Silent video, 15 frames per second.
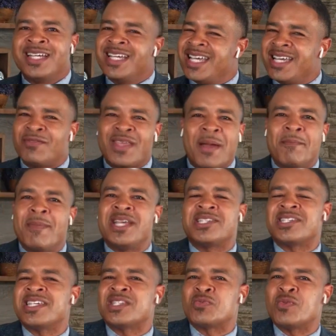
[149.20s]
If that
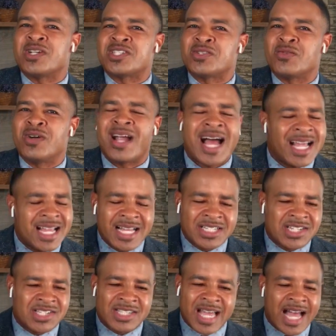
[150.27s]
makes sense whatsoever. I
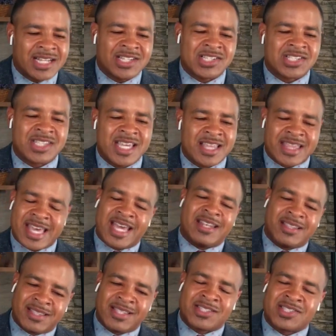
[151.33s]
just think
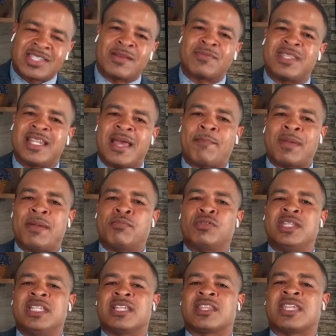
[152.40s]
that this is something that people
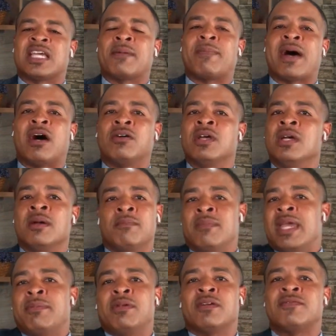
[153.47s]
need to think about.
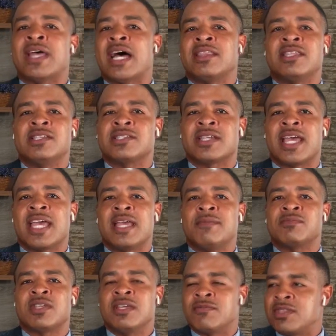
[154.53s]
Maybe if not this
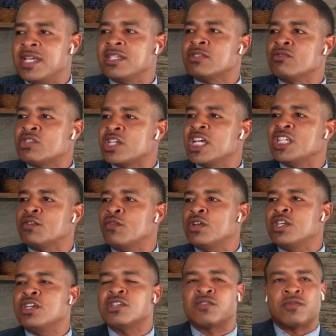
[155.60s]
Games, if things don't change 4
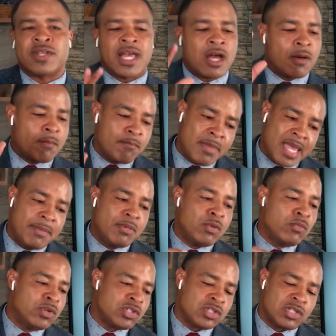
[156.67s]
years from now, maybe
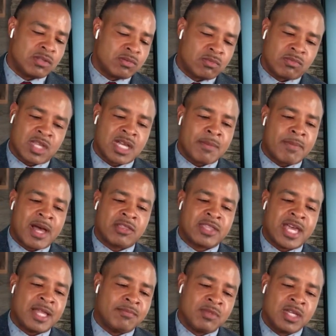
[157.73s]
we should think about
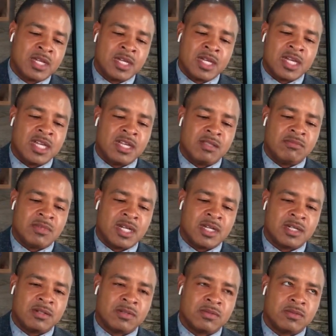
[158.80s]
that. And
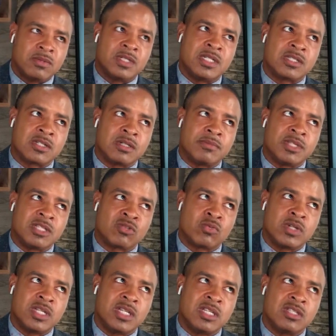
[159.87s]
I think you're
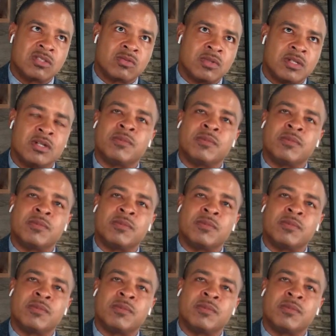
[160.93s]
absolutely right.